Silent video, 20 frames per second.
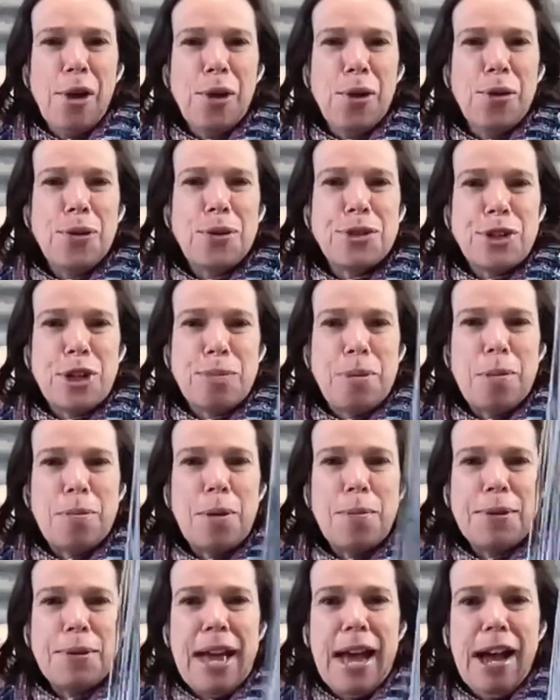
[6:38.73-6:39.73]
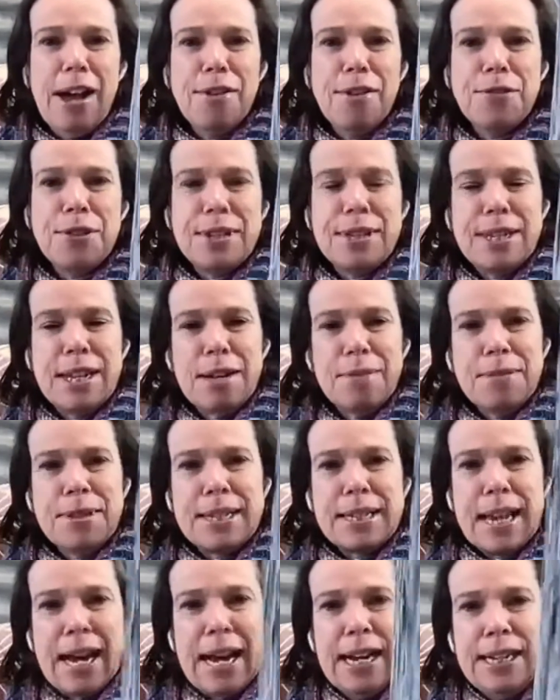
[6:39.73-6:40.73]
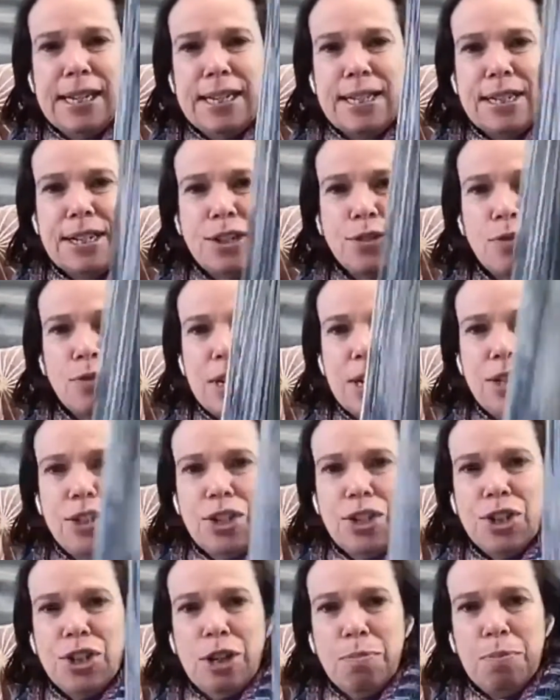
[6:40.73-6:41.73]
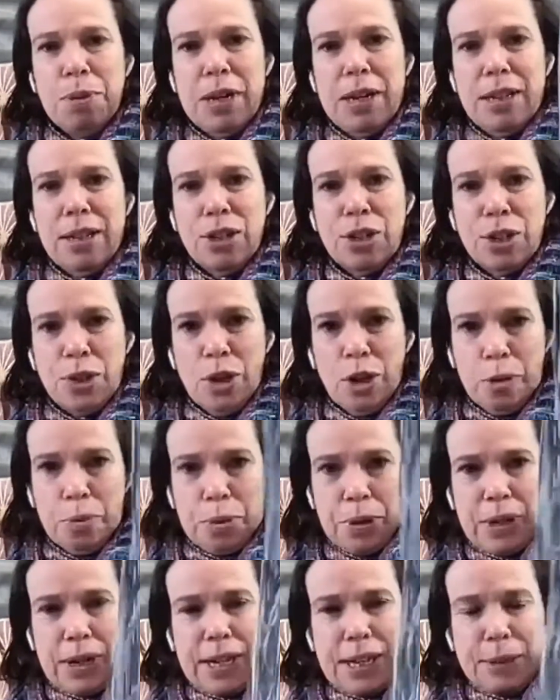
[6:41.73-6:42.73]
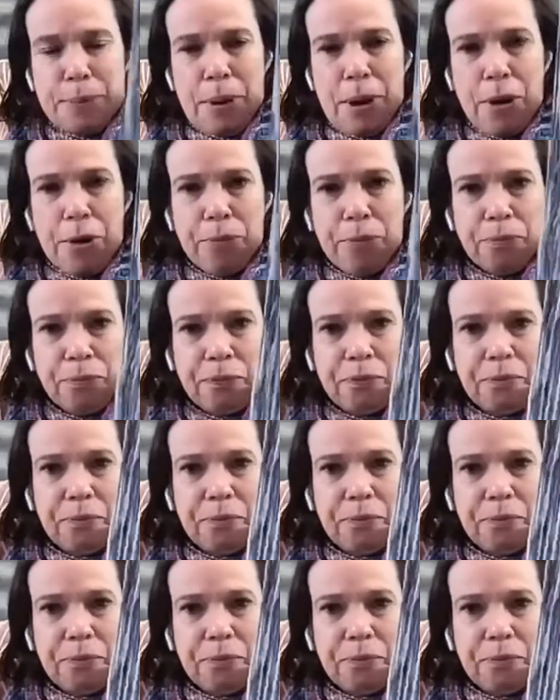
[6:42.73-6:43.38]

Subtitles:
I'll also probably have some skeins just ready to ship in the shop as well.